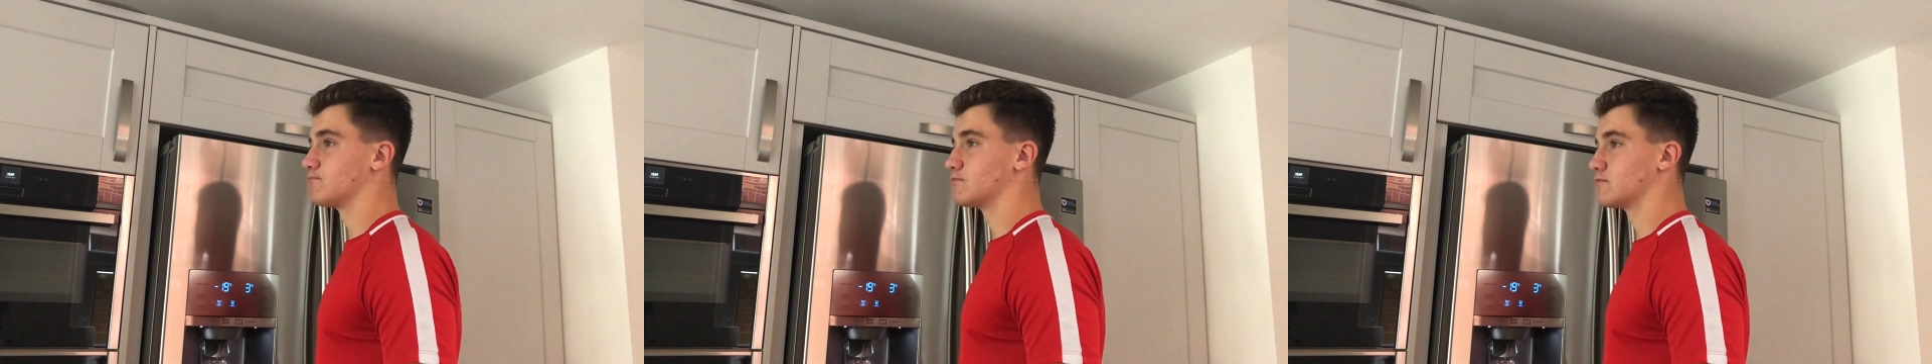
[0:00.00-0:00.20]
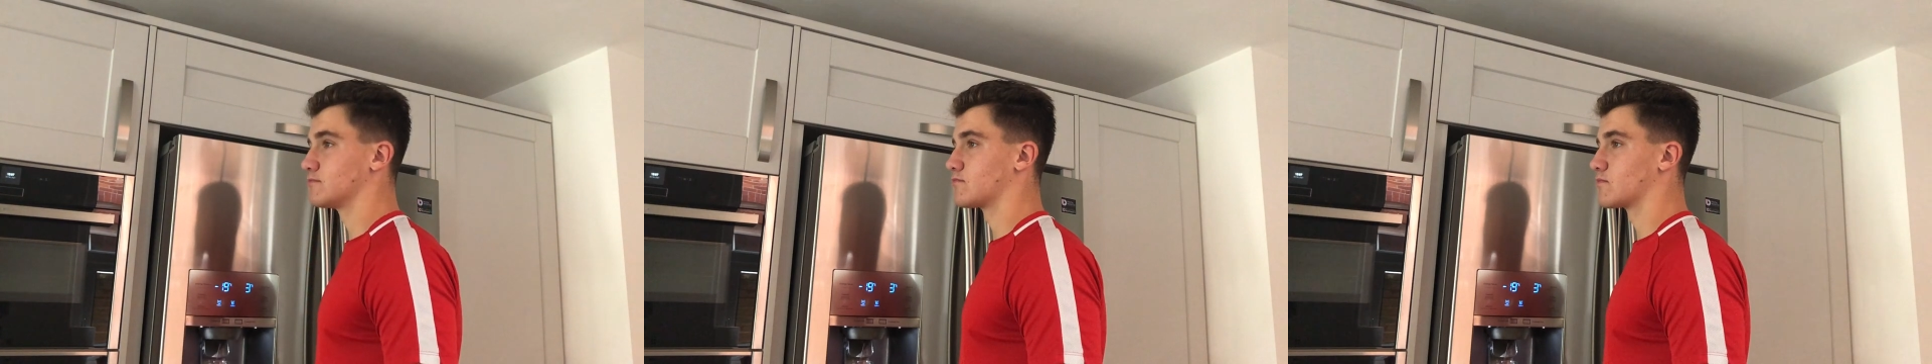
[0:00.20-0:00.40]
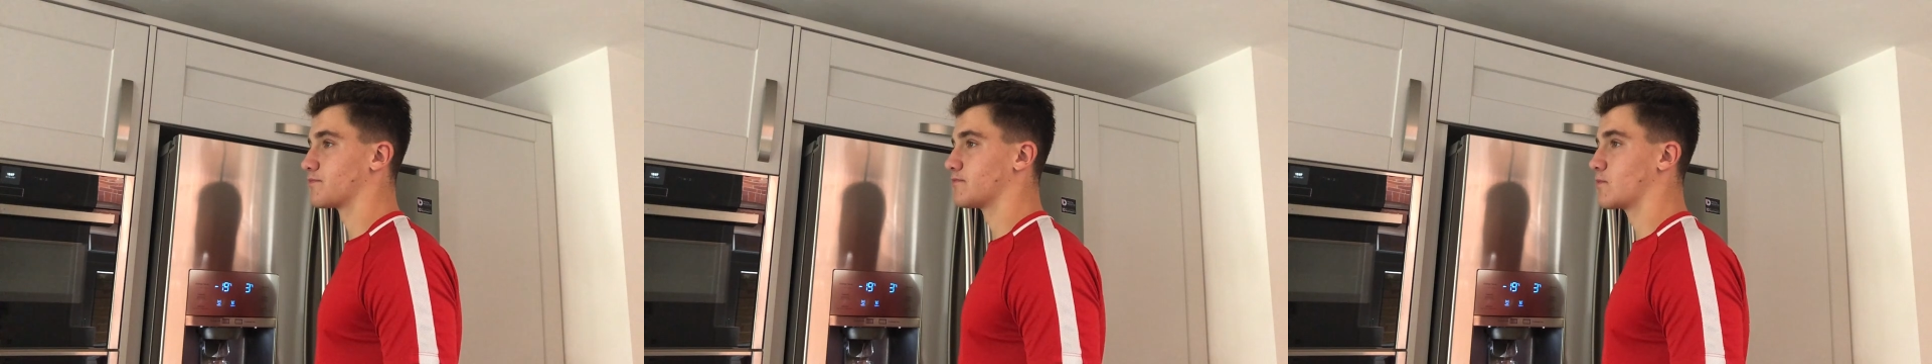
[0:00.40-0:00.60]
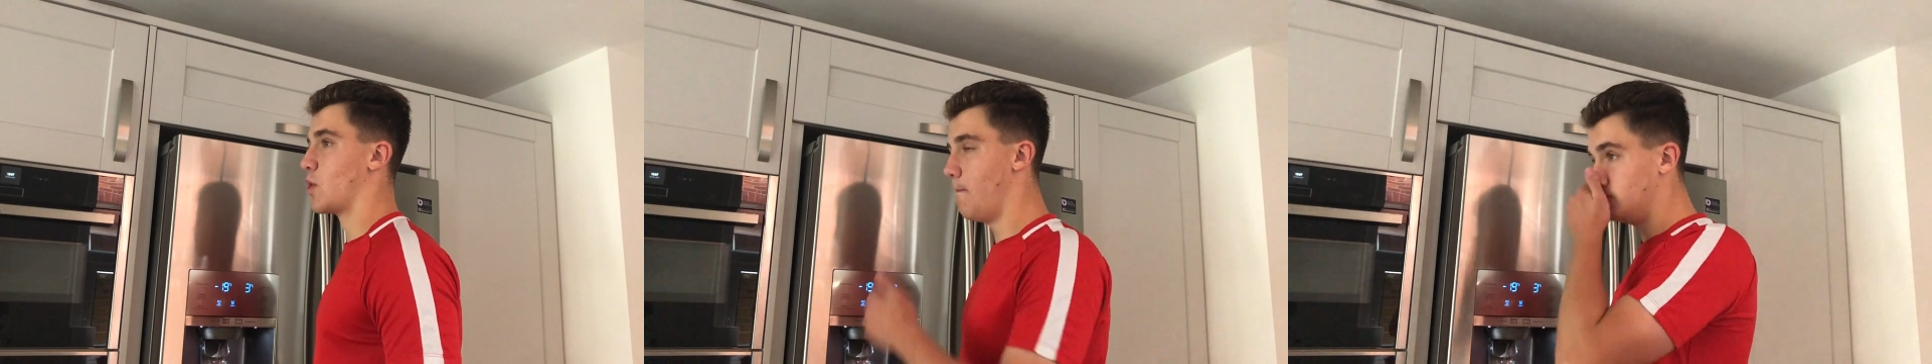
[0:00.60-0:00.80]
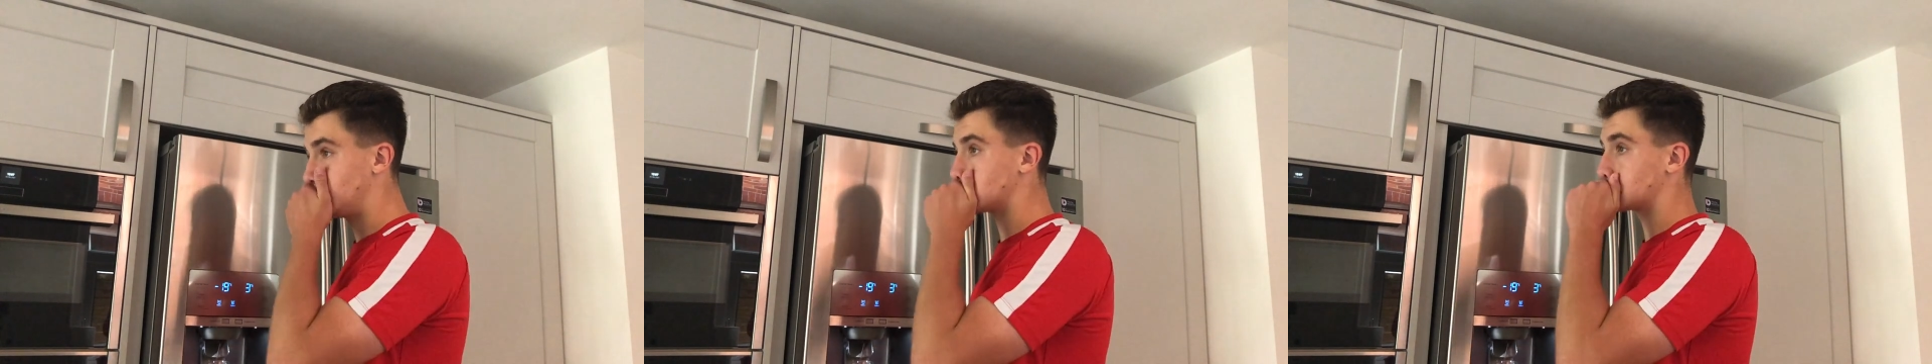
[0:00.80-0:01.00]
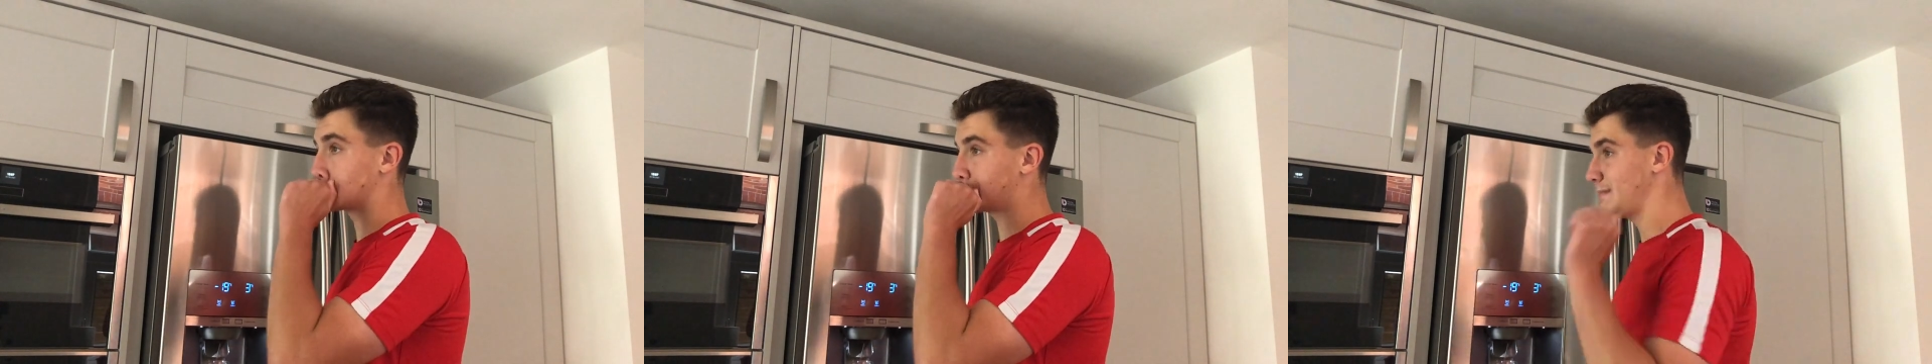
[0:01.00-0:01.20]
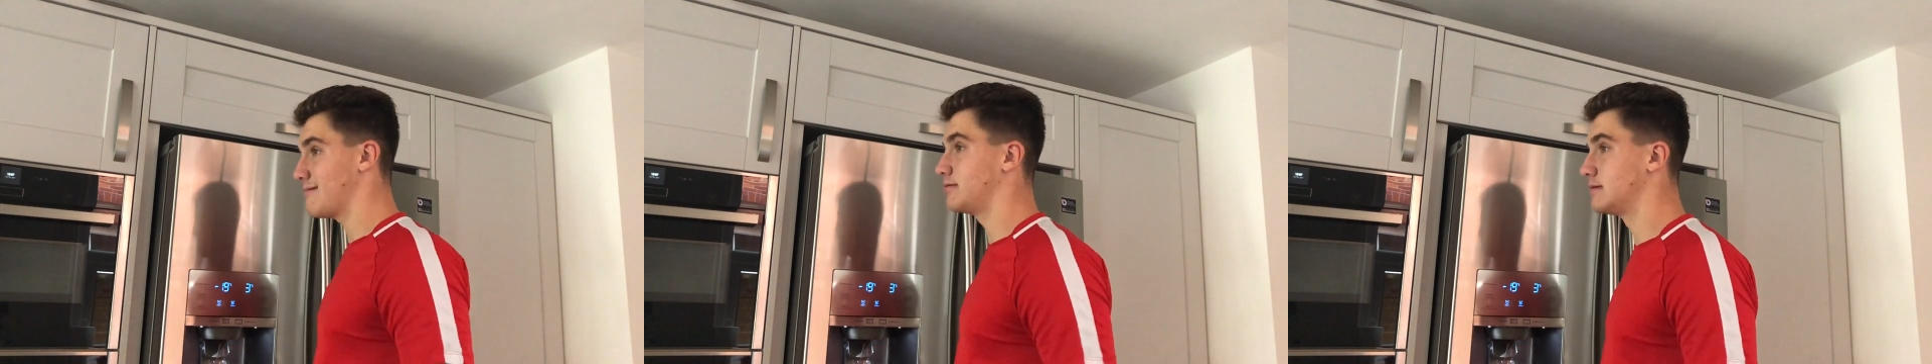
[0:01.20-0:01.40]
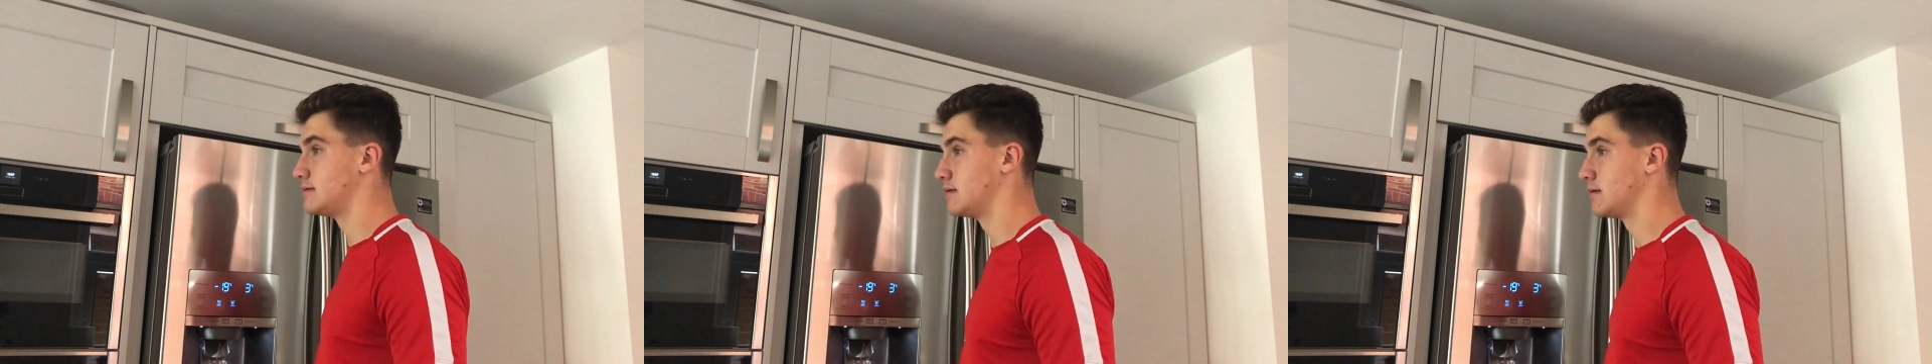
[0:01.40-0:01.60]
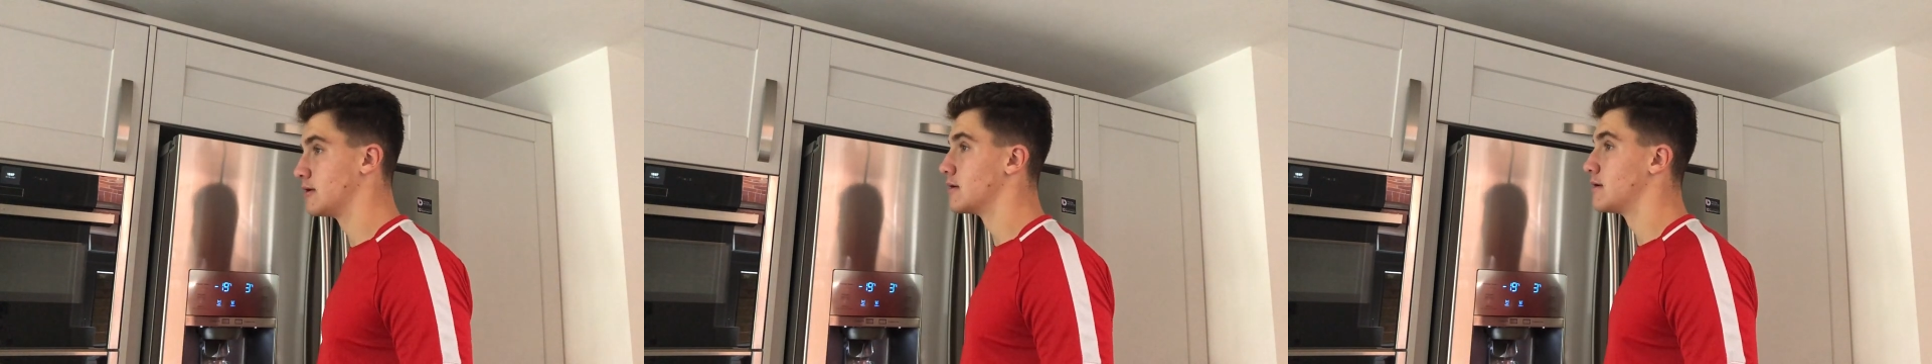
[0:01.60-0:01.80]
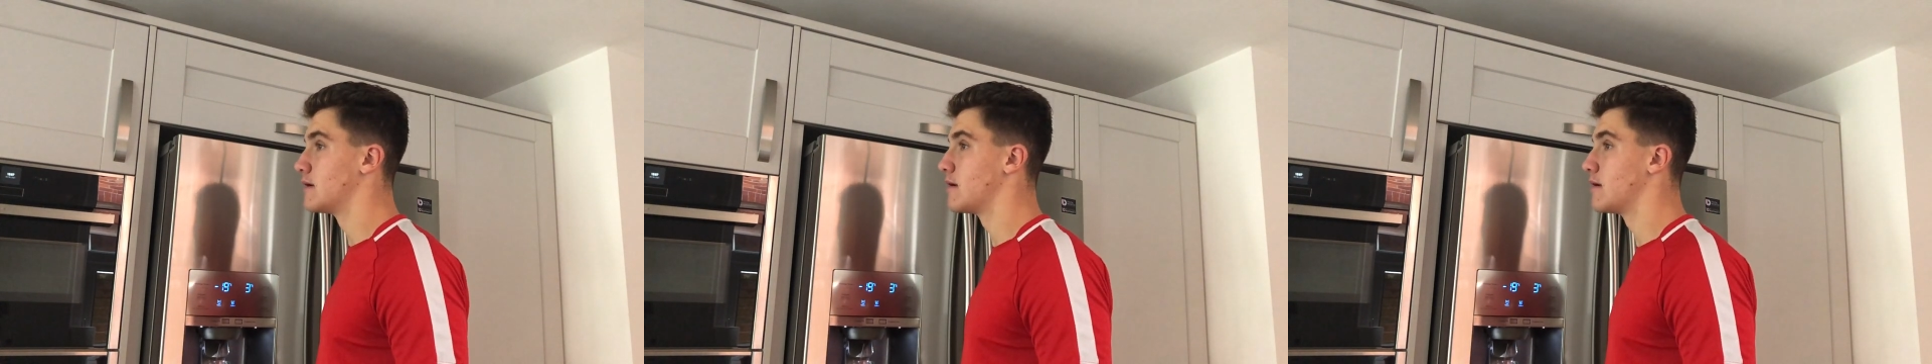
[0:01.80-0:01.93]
Lately I'm painting my path on my way.